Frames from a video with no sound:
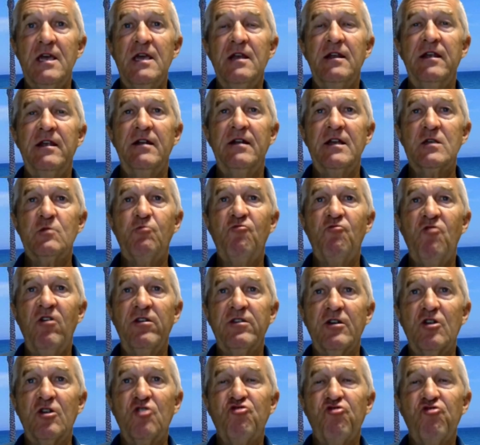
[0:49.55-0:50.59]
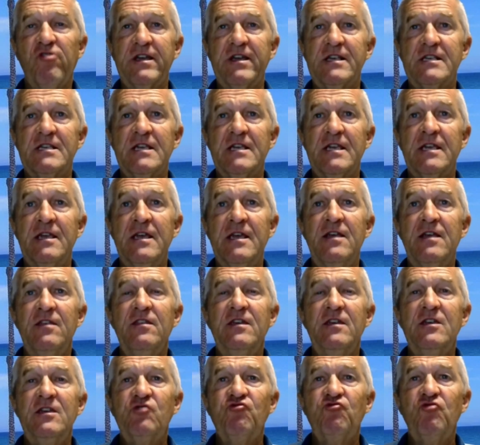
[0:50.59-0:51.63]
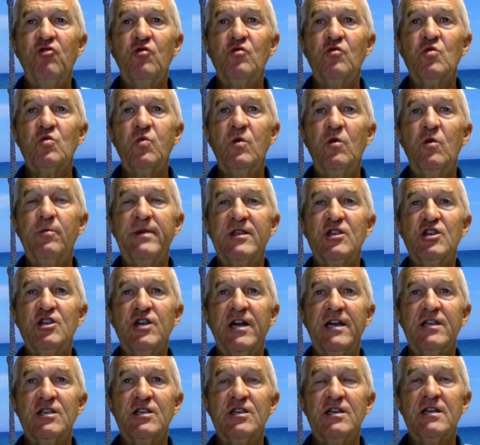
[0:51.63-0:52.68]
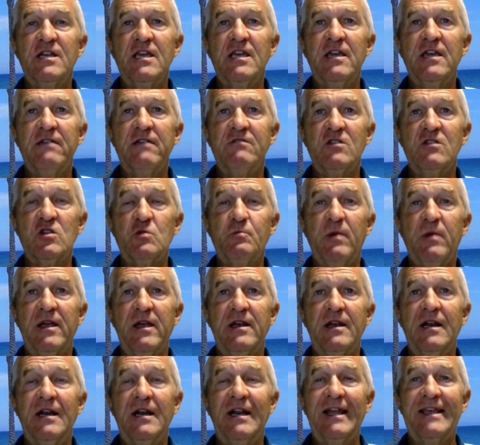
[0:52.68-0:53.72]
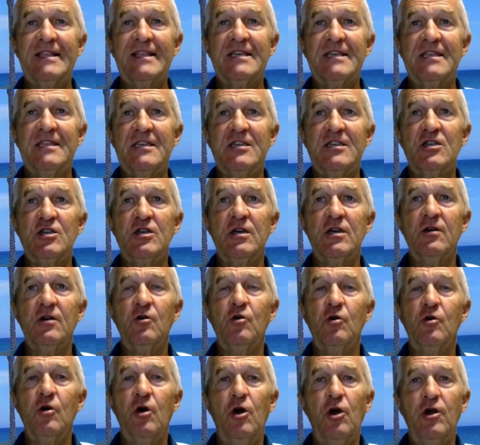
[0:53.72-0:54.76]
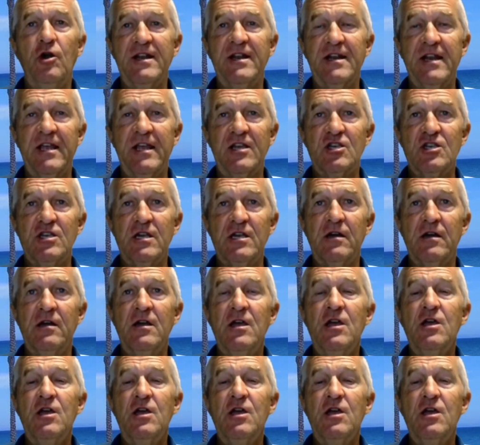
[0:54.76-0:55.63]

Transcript: Now, that's rather crazy. These rules will be changing here in Spain later this year or early next year.